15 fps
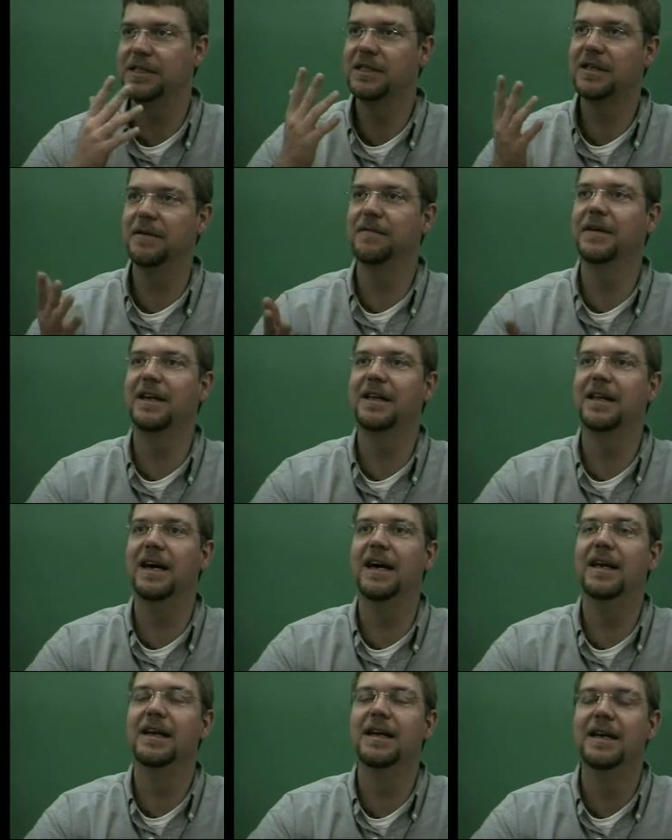stuff like
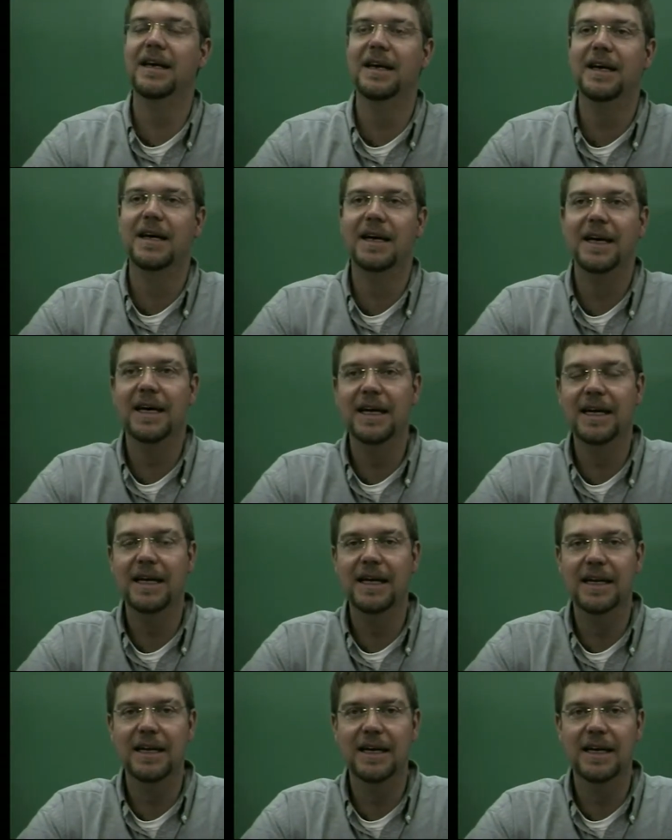that.
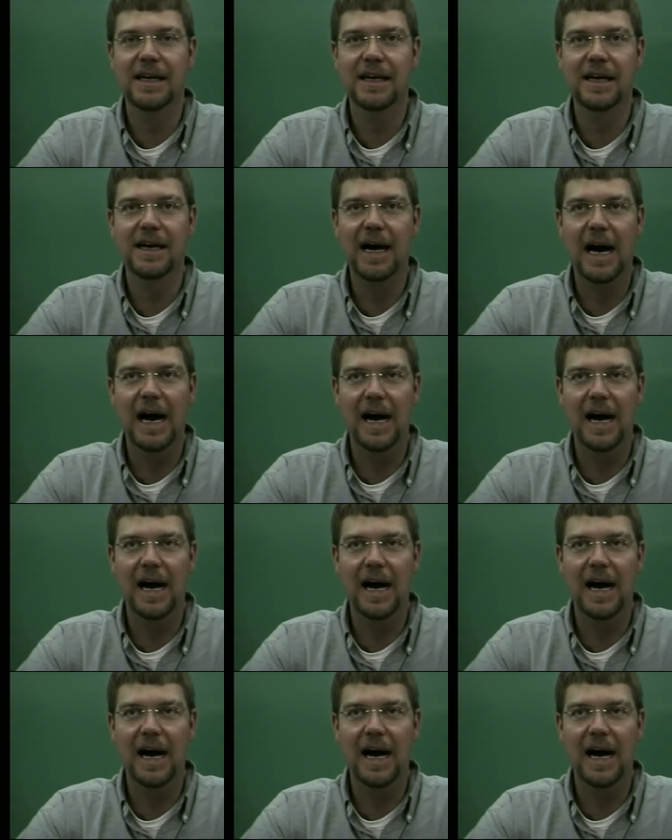And uh,